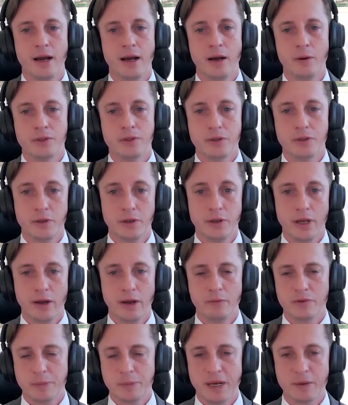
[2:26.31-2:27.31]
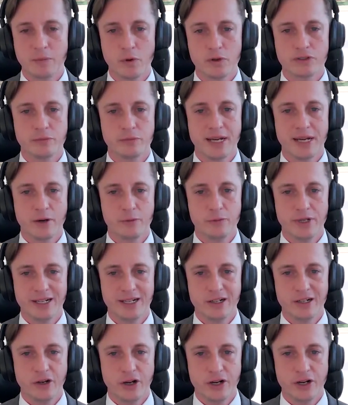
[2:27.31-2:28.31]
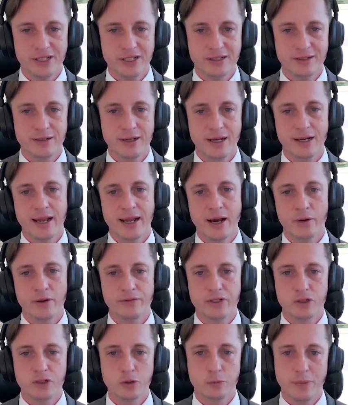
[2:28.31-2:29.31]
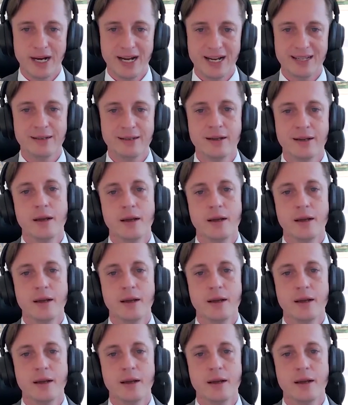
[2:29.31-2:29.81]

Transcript: I've spent most of my career in London. I now live in Dubai.